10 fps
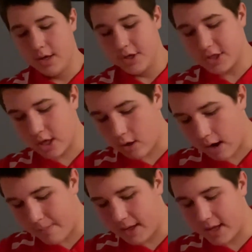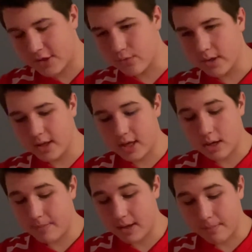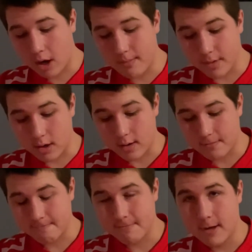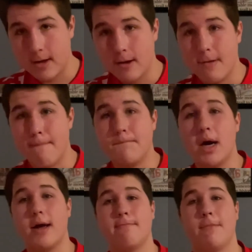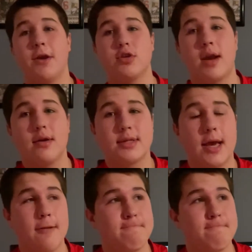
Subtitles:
So, I mean, it's really going to be a barn burner. But here's what I'll say.